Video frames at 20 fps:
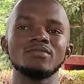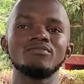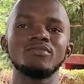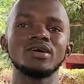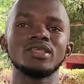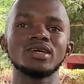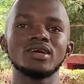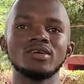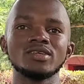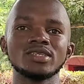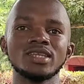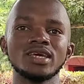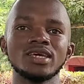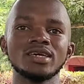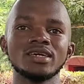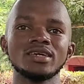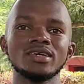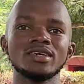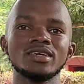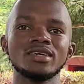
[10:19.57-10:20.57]
But the guy's
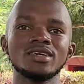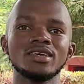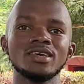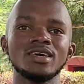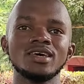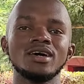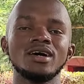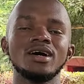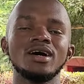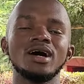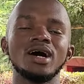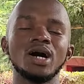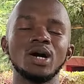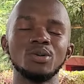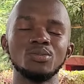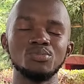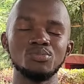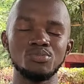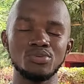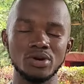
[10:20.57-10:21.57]
like,
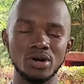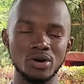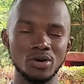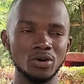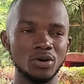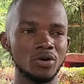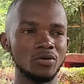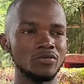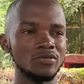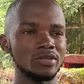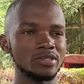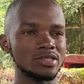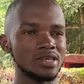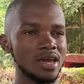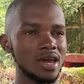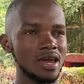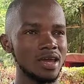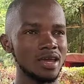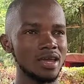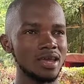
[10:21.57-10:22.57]
I'm proud of this
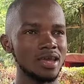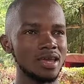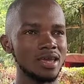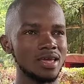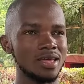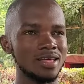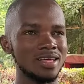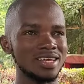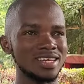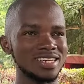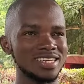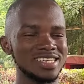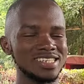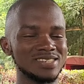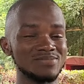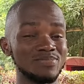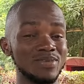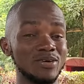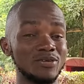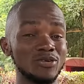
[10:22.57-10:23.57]
guy. He
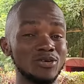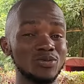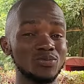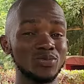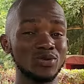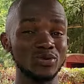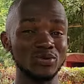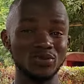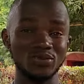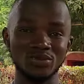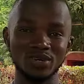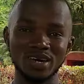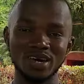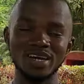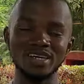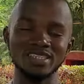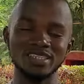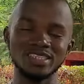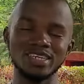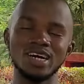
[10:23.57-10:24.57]
is my role model.
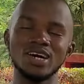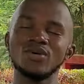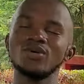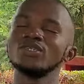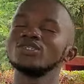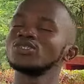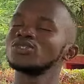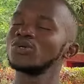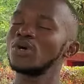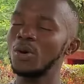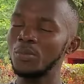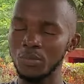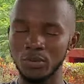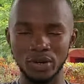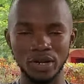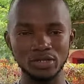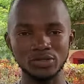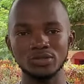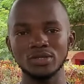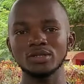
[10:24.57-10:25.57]
Guys, I was so happy
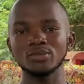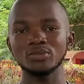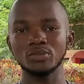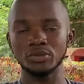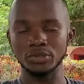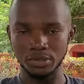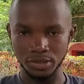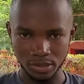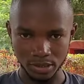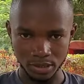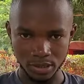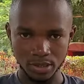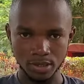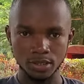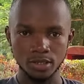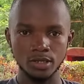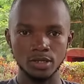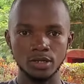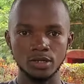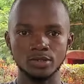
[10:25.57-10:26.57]
when I saw that post.
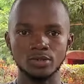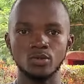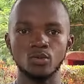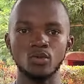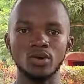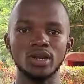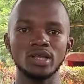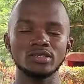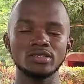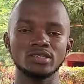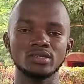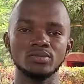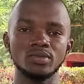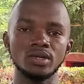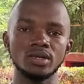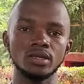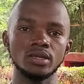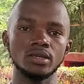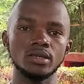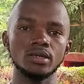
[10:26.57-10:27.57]
So what does it
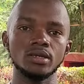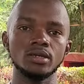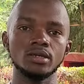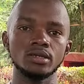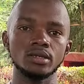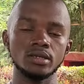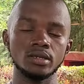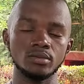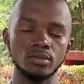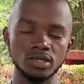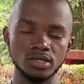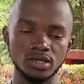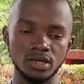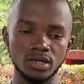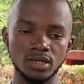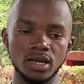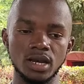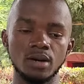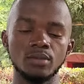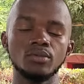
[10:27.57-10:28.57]
mean? It means
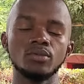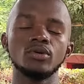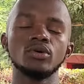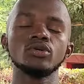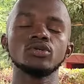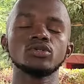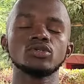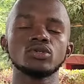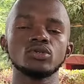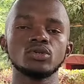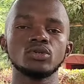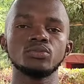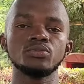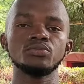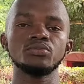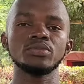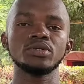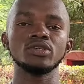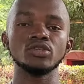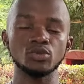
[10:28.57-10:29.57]
that I'm also
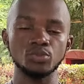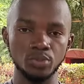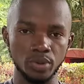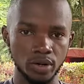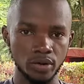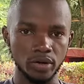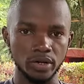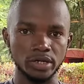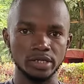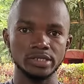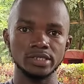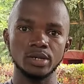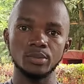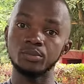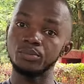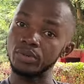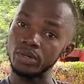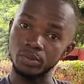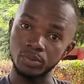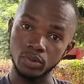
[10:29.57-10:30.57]
inspiring
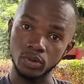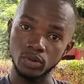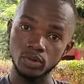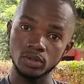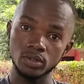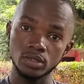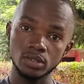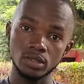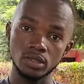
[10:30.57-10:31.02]
some people.